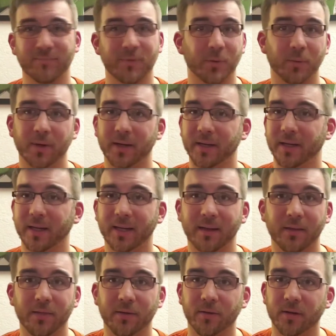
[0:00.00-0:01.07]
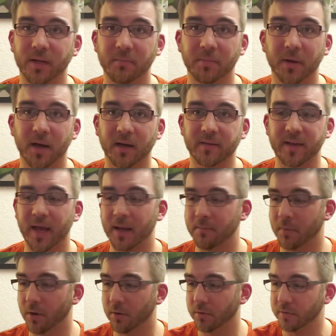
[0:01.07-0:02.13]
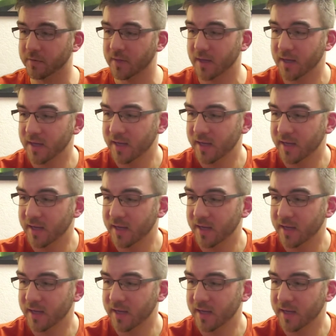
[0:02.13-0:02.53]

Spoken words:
20 to 30 bucks at most.